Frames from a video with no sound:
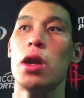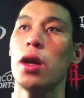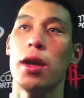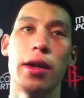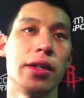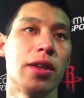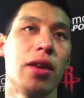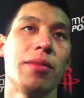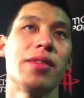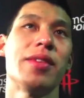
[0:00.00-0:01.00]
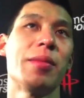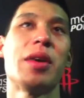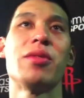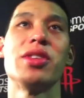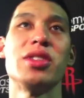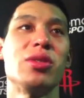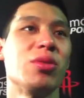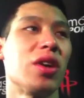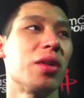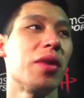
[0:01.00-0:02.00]
I'm not really
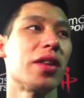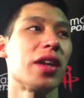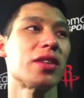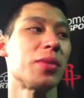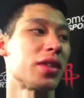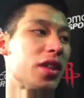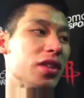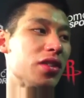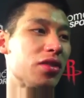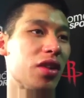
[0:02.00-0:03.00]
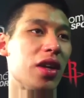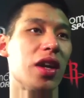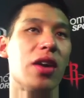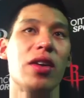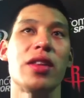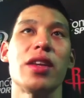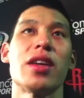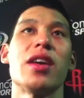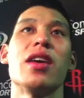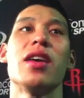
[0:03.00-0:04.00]
too worried about the expectations right now. I
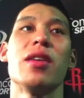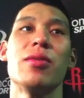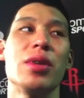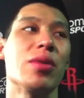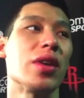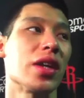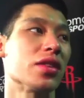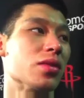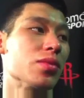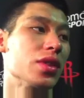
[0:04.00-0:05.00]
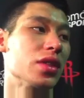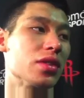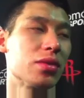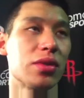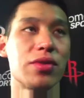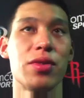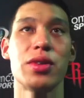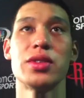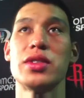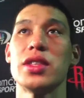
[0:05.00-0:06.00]
think we want to get some wins, and we're
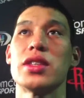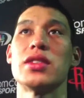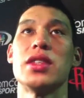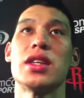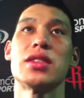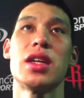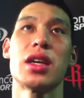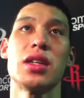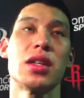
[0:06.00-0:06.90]
4-6, and that's not